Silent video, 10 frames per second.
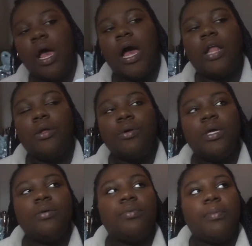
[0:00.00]
I
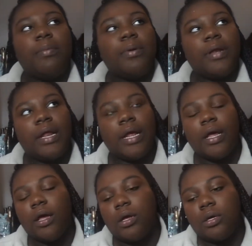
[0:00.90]
low-key remember that
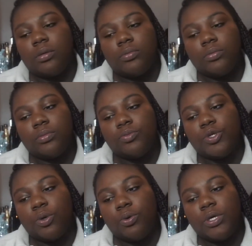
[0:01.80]
I
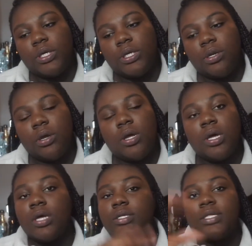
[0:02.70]
recorded
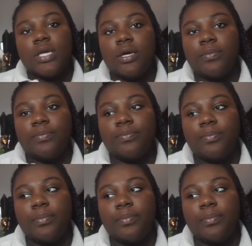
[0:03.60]
some...